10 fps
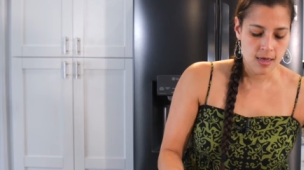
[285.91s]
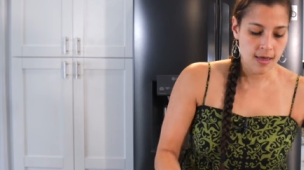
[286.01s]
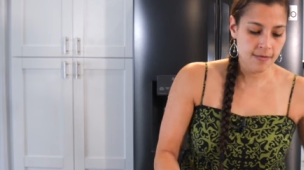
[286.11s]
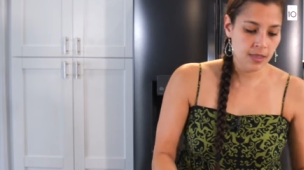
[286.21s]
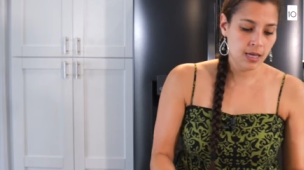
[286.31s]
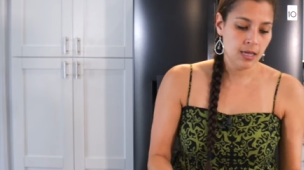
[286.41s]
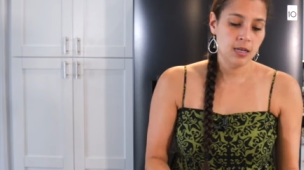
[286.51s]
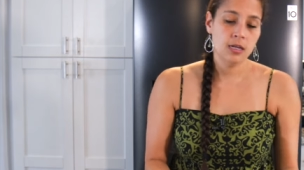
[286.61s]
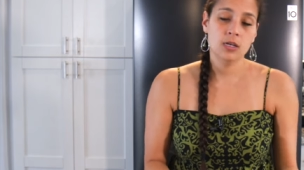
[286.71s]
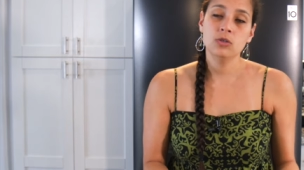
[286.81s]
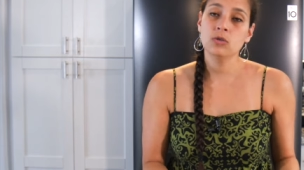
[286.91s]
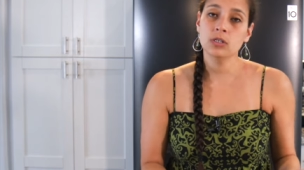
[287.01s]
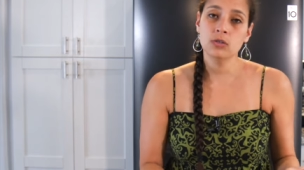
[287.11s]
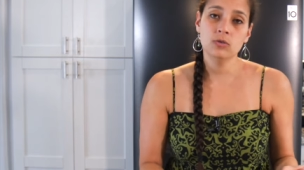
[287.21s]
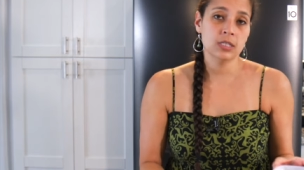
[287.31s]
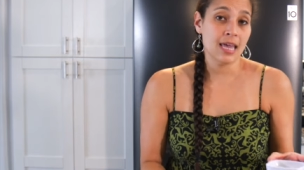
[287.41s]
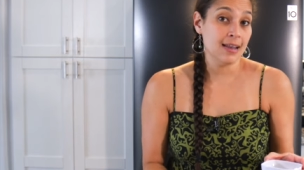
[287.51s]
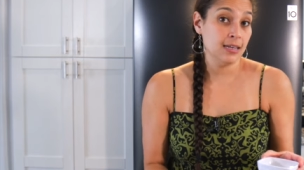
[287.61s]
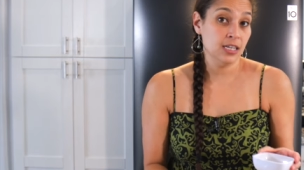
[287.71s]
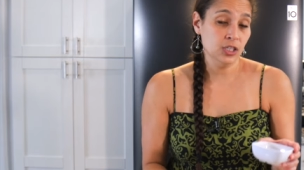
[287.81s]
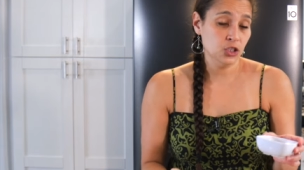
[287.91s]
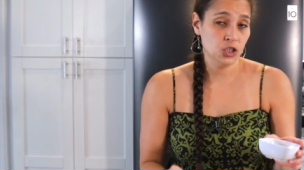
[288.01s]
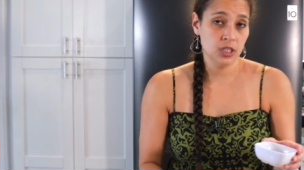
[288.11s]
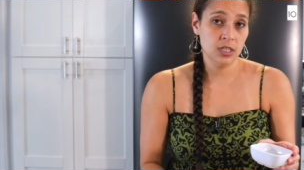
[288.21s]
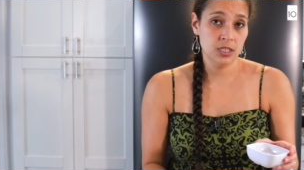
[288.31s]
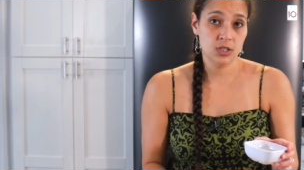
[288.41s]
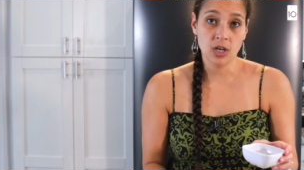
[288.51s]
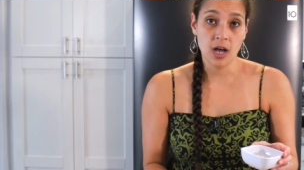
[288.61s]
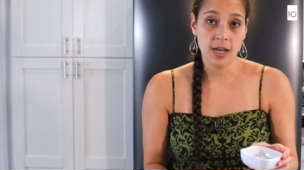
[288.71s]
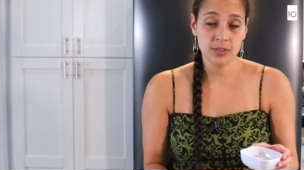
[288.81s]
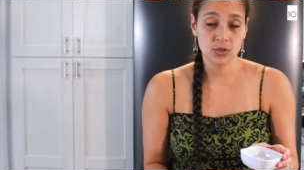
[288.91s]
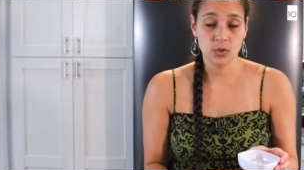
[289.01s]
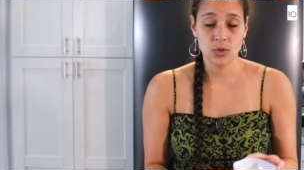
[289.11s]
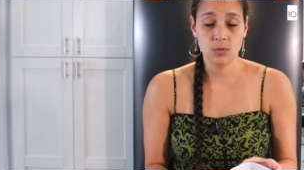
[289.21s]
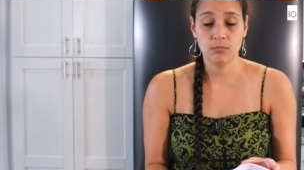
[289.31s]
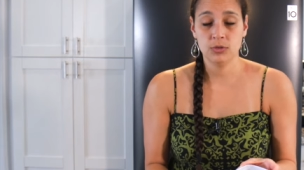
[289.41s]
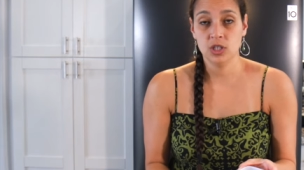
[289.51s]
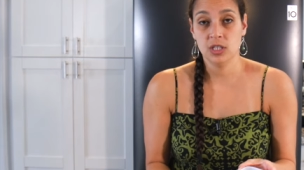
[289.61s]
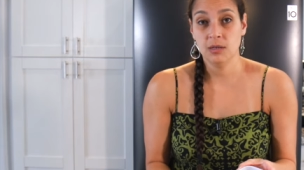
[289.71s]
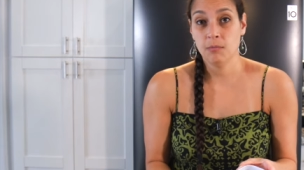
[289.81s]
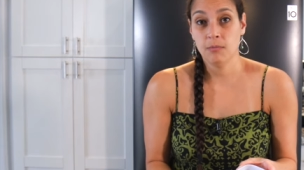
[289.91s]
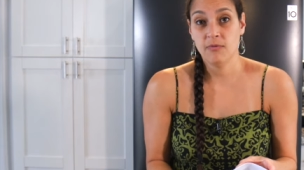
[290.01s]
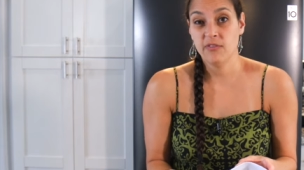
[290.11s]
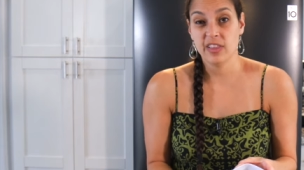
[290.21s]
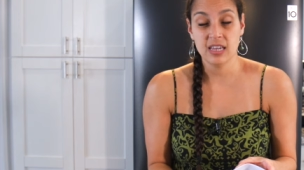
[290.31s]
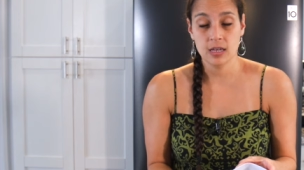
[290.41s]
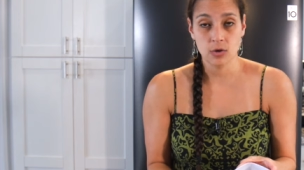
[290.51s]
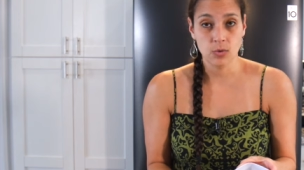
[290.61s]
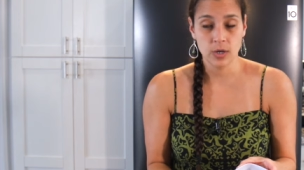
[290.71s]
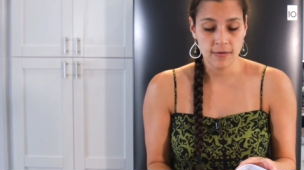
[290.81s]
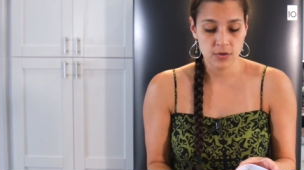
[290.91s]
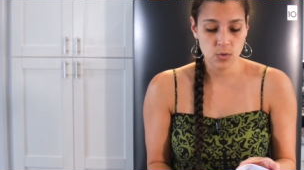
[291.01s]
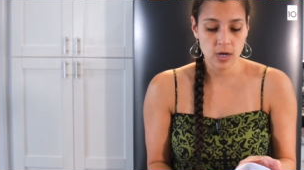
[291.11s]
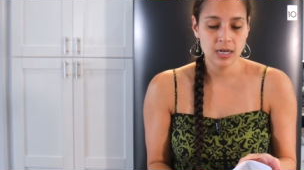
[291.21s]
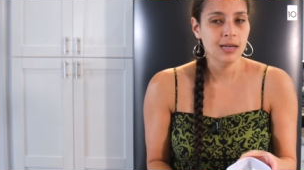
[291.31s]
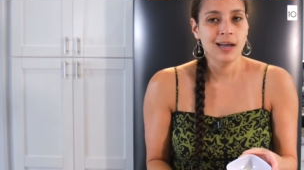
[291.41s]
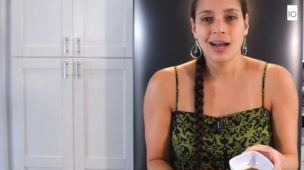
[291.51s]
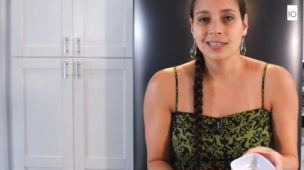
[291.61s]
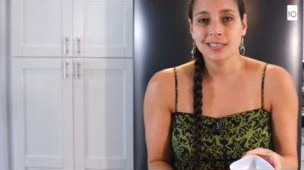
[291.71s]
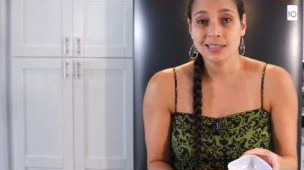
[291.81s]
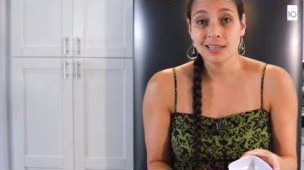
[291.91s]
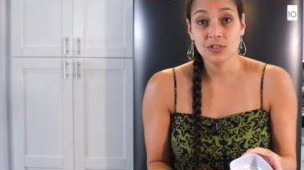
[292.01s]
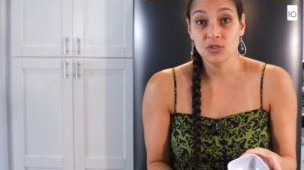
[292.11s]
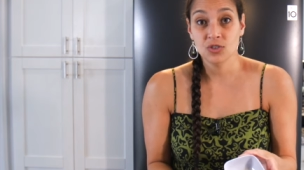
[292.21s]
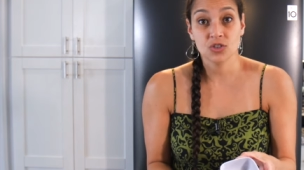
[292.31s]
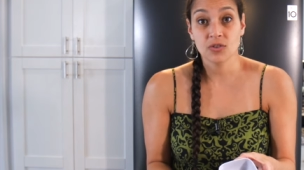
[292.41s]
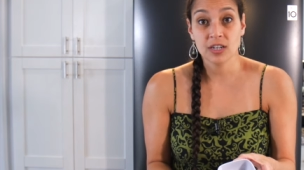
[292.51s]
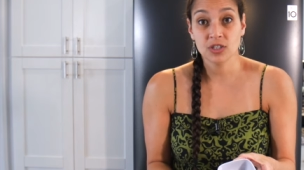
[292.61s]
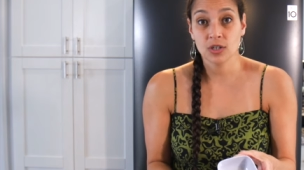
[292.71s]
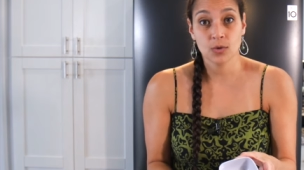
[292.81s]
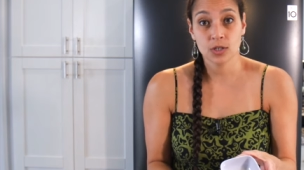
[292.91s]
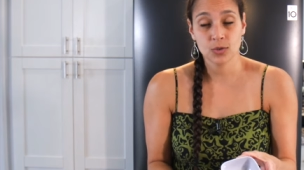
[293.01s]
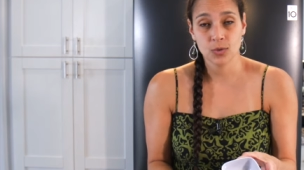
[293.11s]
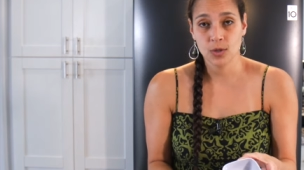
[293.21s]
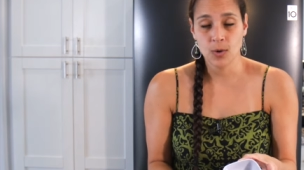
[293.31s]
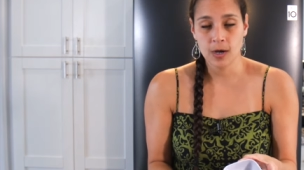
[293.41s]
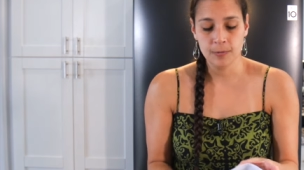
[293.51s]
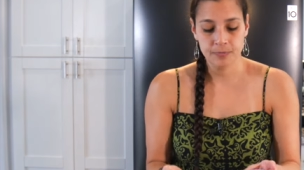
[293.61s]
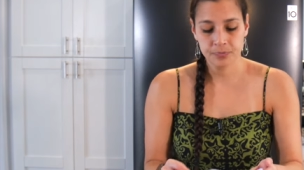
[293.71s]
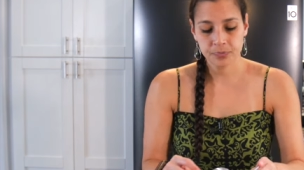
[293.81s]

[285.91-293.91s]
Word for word: And then you can use any chili sauce or chili flake or whatever you want. I just like to use sriracha, works really well.